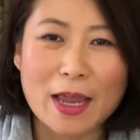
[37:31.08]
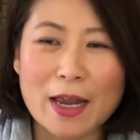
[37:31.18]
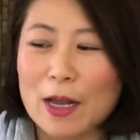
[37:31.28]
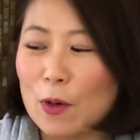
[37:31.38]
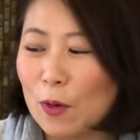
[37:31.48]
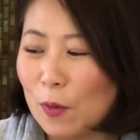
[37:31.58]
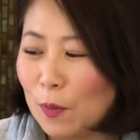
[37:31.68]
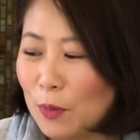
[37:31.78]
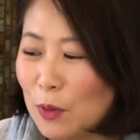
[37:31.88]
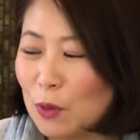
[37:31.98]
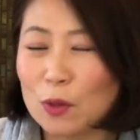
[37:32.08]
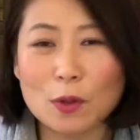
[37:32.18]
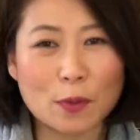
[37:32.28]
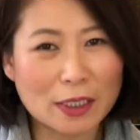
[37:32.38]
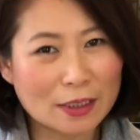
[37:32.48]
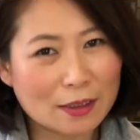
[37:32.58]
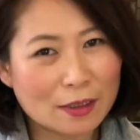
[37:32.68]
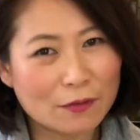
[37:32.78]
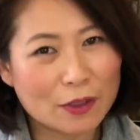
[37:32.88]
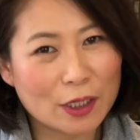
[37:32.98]
and I hope you enjoyed watching
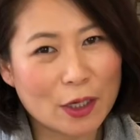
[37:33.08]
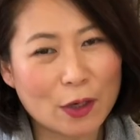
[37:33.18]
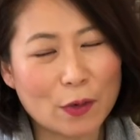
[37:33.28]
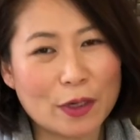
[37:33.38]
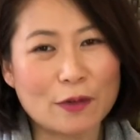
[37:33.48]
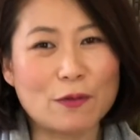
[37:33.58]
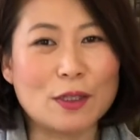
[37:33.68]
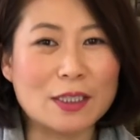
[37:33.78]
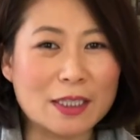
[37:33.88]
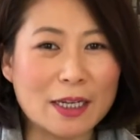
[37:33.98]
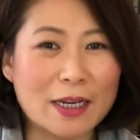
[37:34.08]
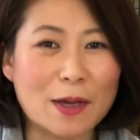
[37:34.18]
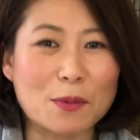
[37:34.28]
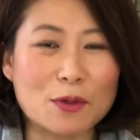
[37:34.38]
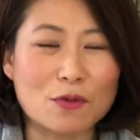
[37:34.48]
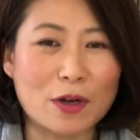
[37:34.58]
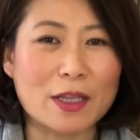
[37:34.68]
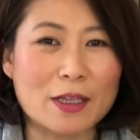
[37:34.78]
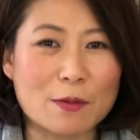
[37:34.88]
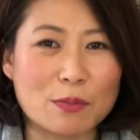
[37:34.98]
this video, and if you did, I would
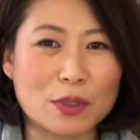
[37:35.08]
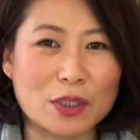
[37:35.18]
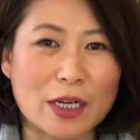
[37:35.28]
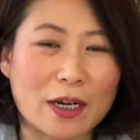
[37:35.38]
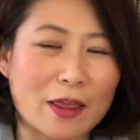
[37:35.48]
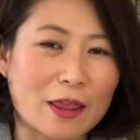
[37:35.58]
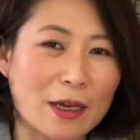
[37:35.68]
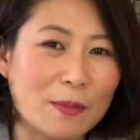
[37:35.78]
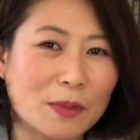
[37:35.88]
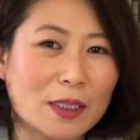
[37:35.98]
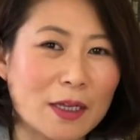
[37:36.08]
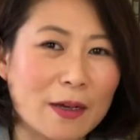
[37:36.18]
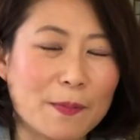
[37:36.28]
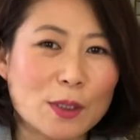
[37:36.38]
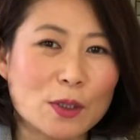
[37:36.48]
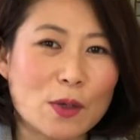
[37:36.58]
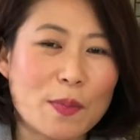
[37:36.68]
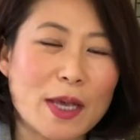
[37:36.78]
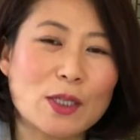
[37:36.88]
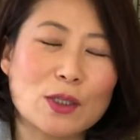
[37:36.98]
greatly appreciate a thumbs up, so
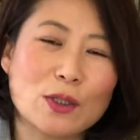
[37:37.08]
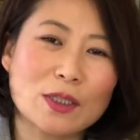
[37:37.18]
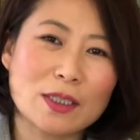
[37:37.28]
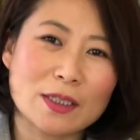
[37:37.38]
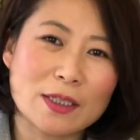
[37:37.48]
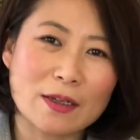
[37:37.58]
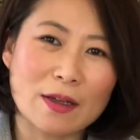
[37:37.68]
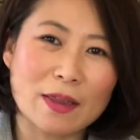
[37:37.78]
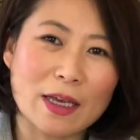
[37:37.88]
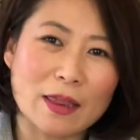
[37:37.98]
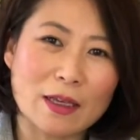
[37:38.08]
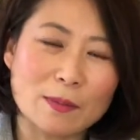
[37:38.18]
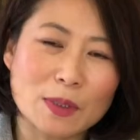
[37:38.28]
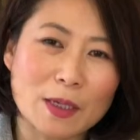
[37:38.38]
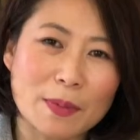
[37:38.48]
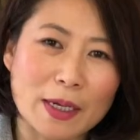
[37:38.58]
make sure to click on that thumbs up